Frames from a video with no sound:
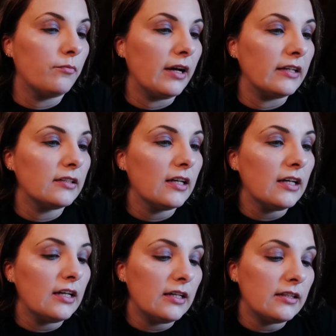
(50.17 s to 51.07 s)
But
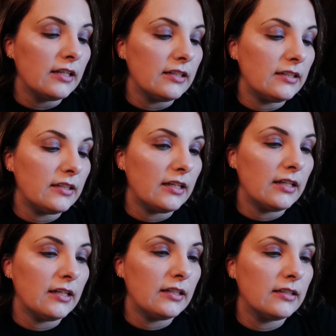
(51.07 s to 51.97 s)
this
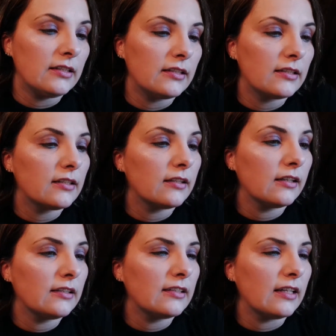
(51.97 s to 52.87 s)
is,
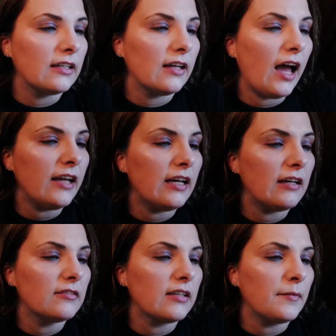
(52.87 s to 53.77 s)
let's see. Hi
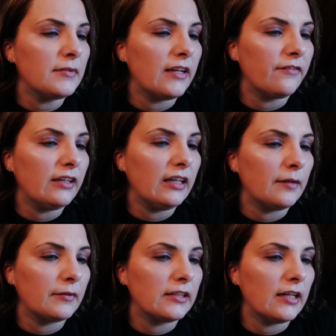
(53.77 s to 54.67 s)
dolls, I'm Stephanie, and
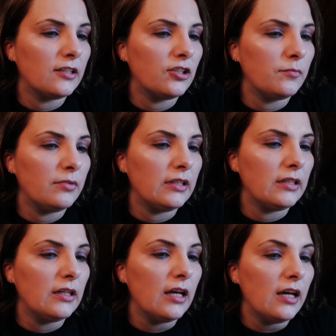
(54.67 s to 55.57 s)
I'm excited to
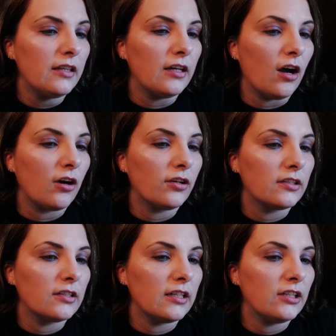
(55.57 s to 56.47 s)
be the
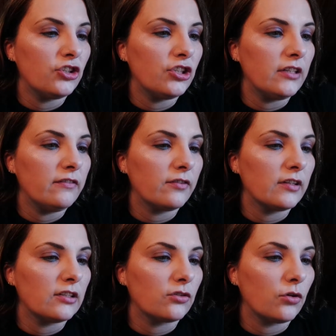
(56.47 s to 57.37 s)
artist-in-chief for
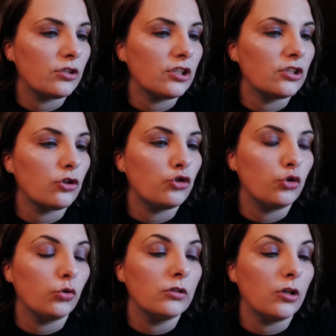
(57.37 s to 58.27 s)
this gorgeous
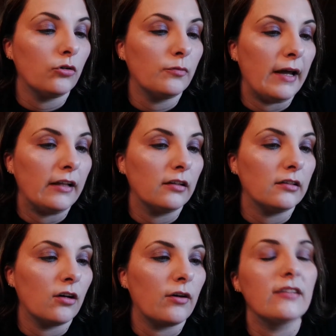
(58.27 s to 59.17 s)
jewel tone
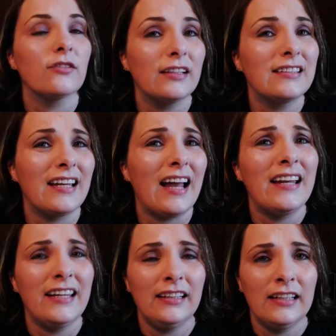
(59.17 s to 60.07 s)
palette. Okay, so like I said, I
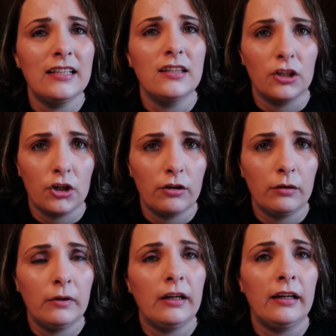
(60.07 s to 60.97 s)
didn't get the current one.